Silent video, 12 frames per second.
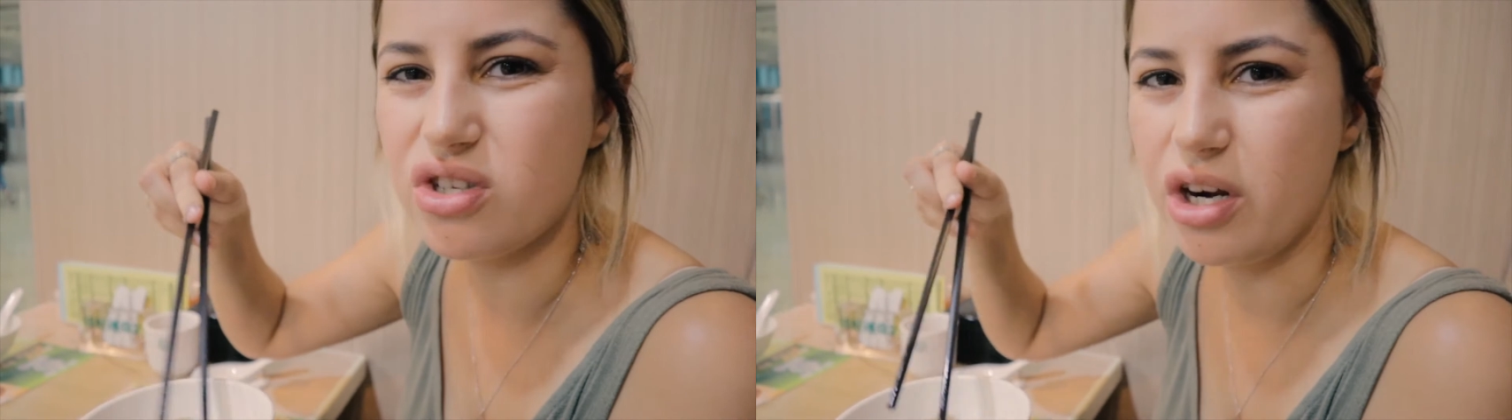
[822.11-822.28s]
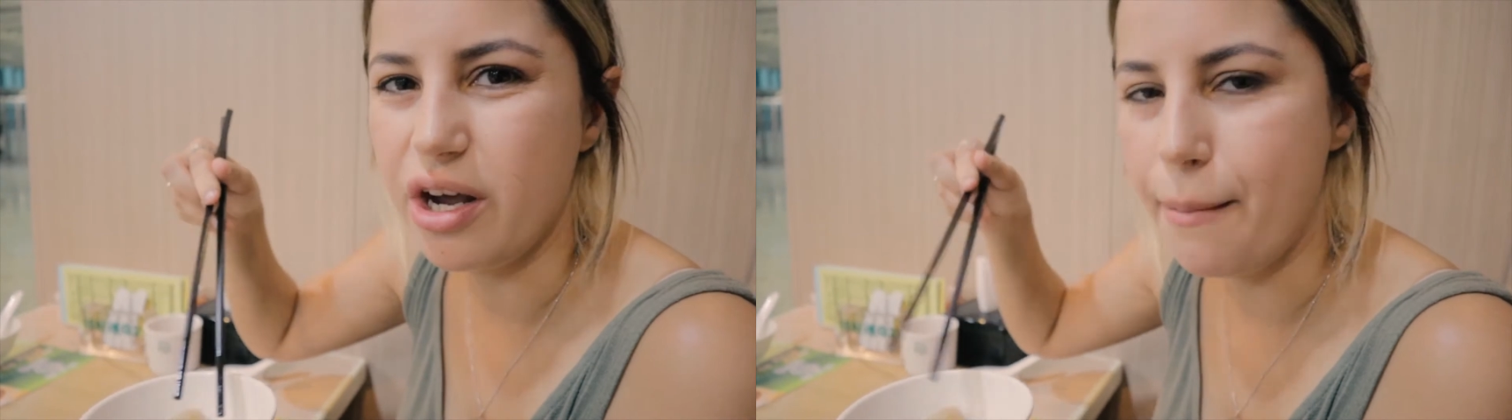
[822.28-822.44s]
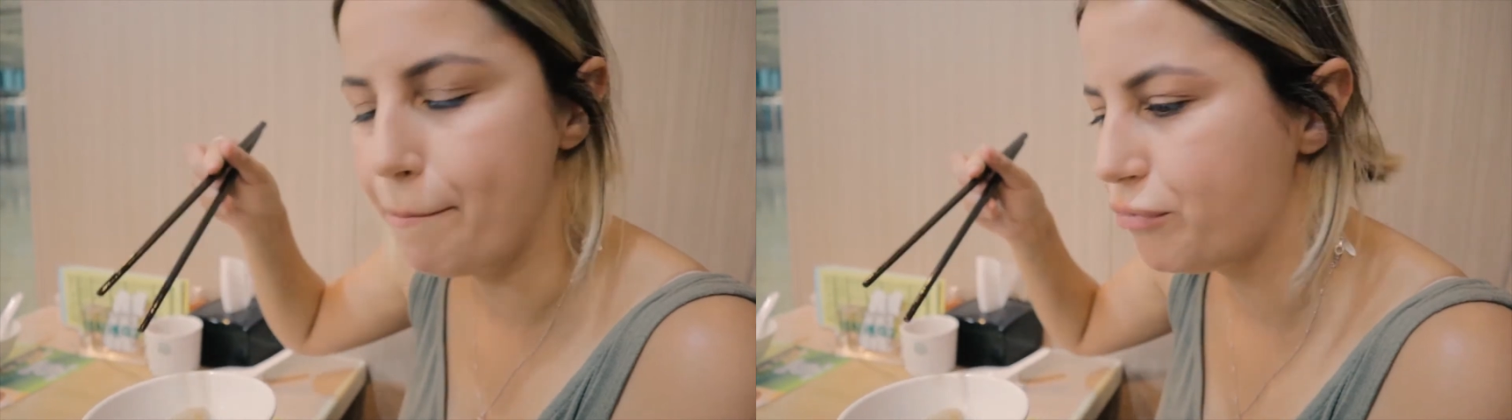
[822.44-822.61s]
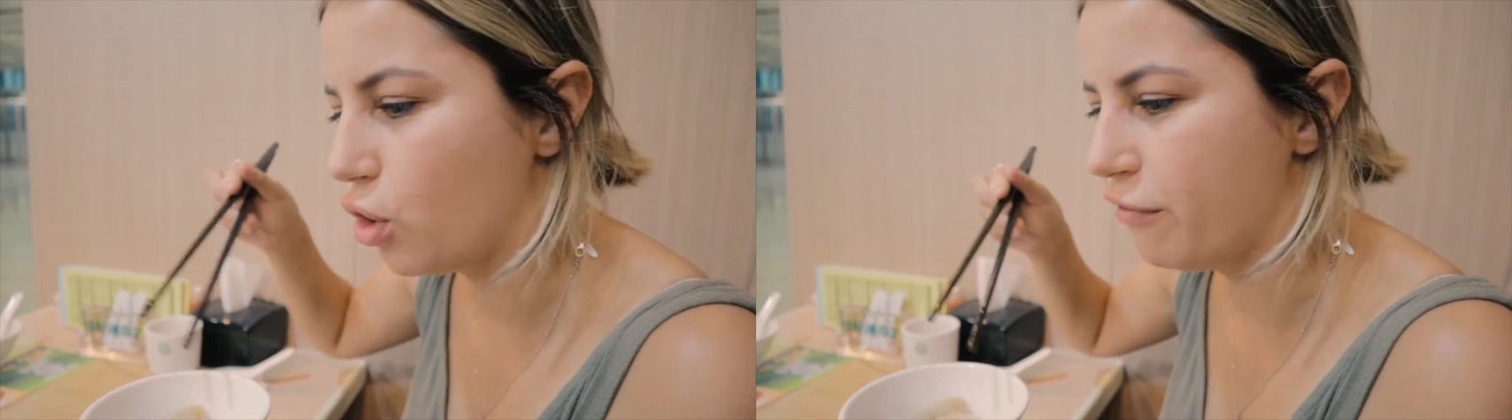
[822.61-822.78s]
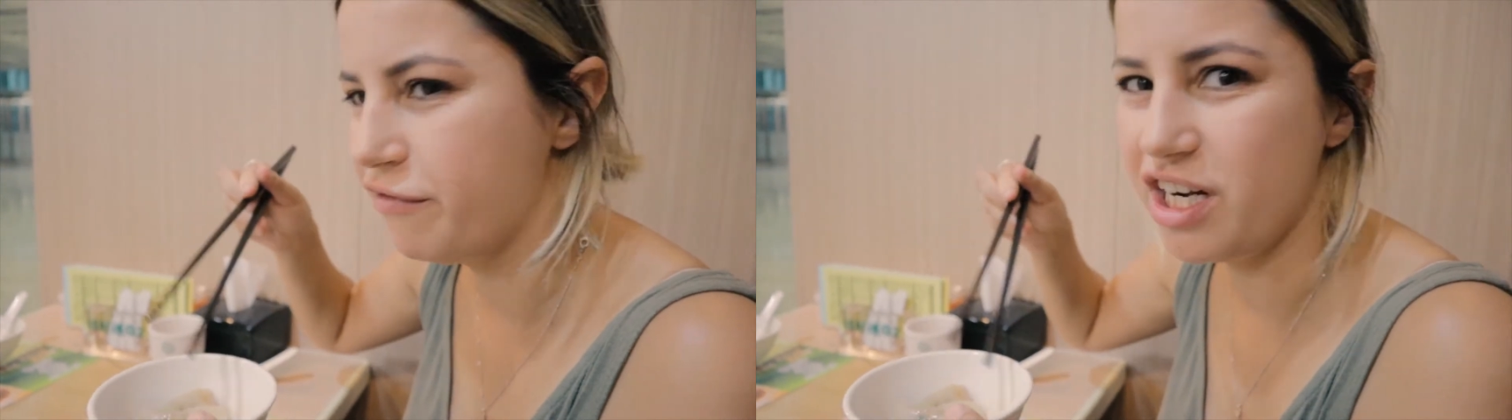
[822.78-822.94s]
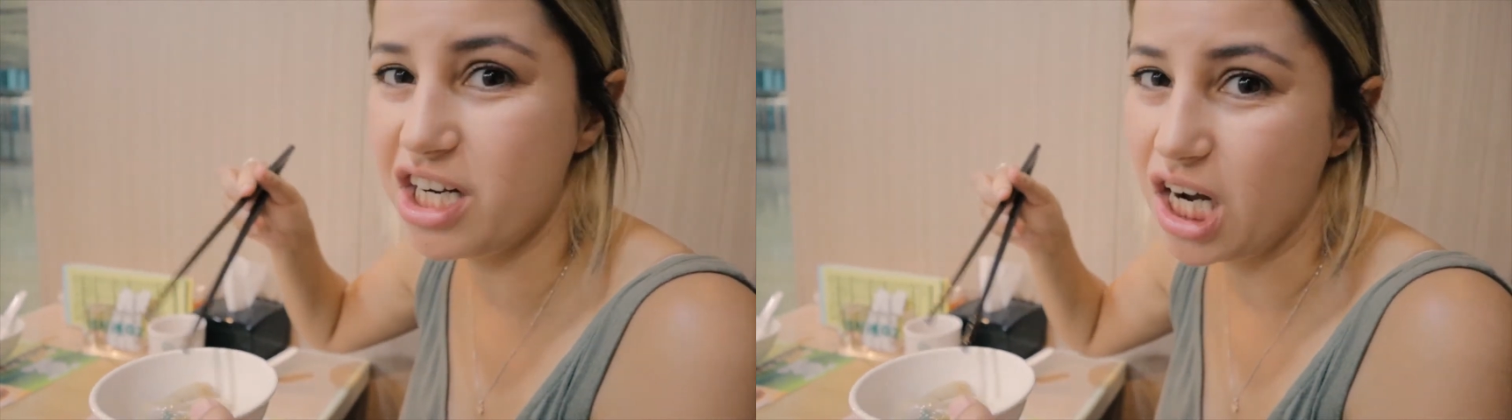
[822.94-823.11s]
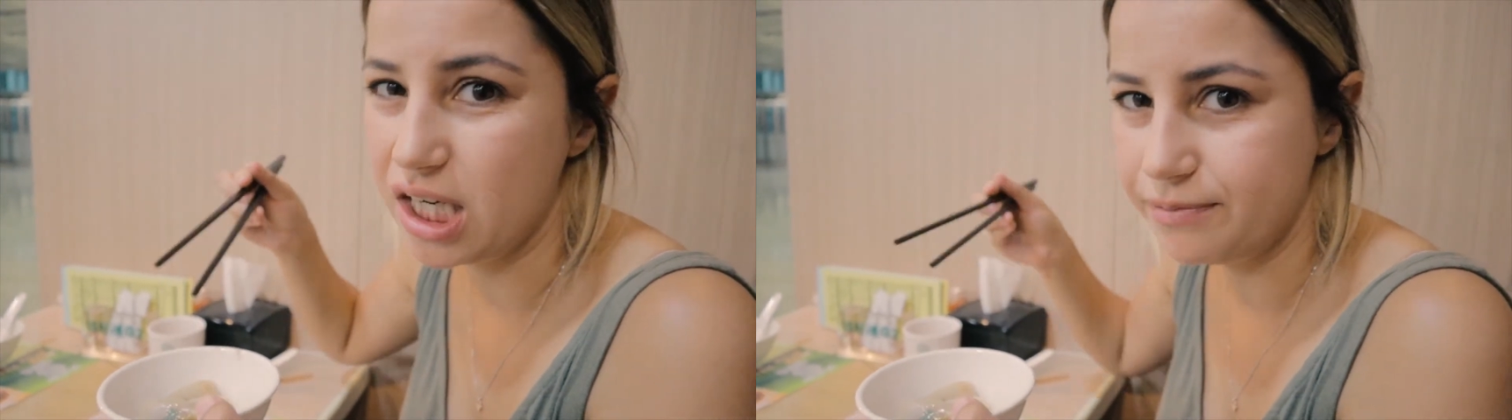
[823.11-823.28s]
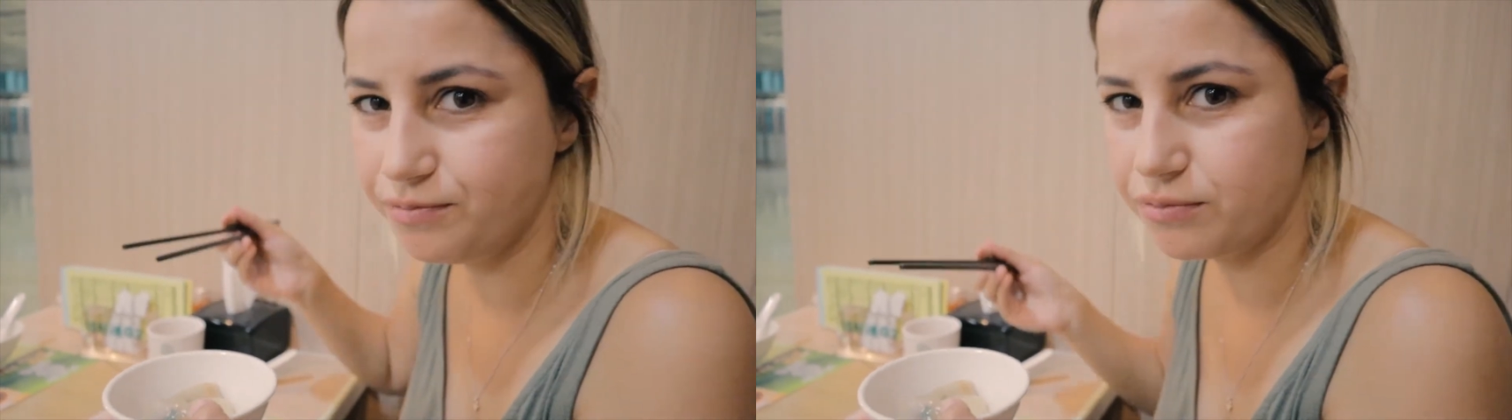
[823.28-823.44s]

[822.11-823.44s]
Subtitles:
on it or vinegar.